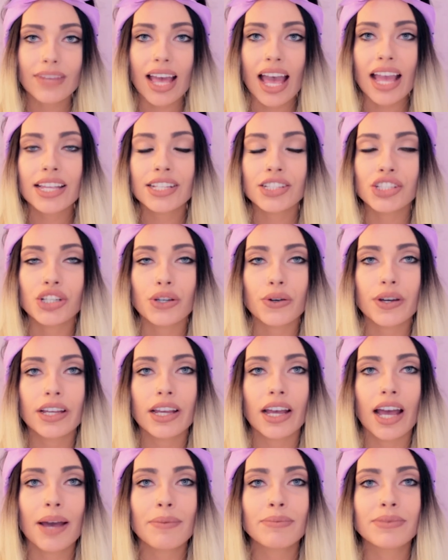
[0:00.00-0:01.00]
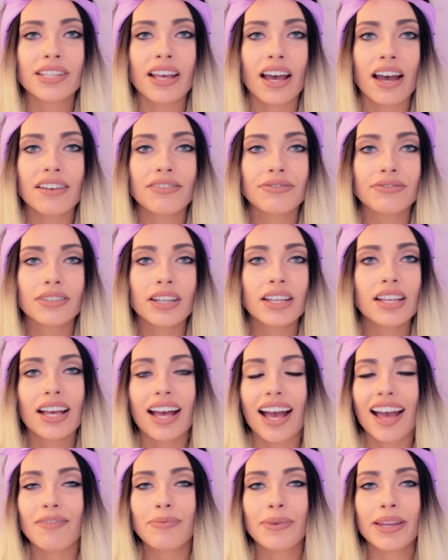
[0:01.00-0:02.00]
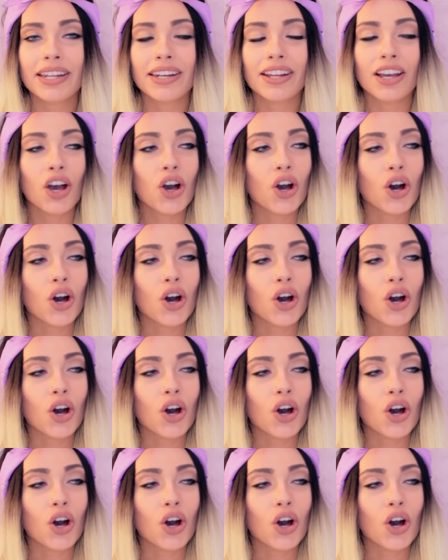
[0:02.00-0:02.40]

I can do it. I'm tough. I've been